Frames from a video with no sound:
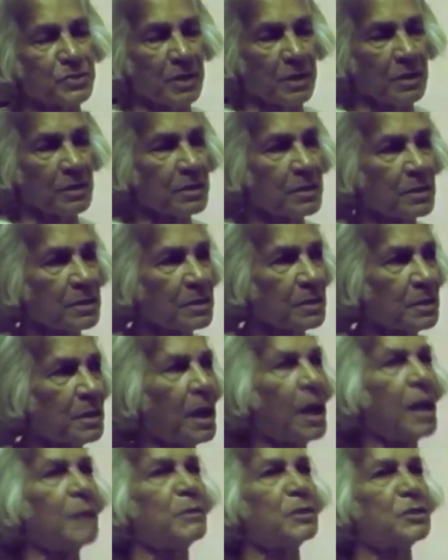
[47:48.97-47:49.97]
person.
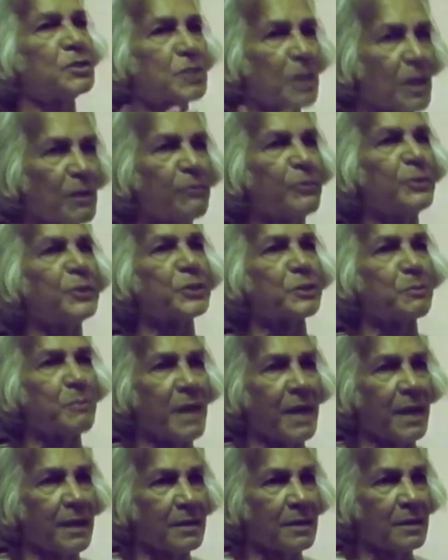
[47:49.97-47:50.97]
I am a
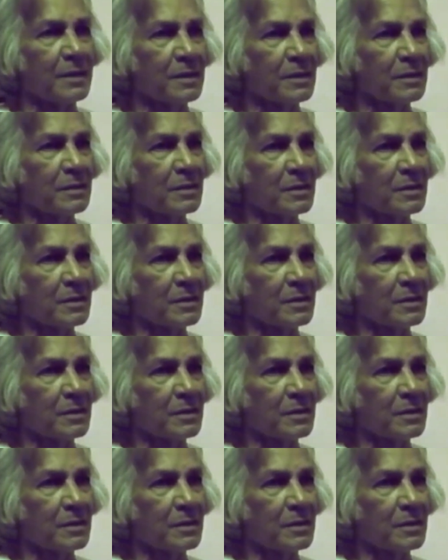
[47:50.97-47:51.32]
selfish man.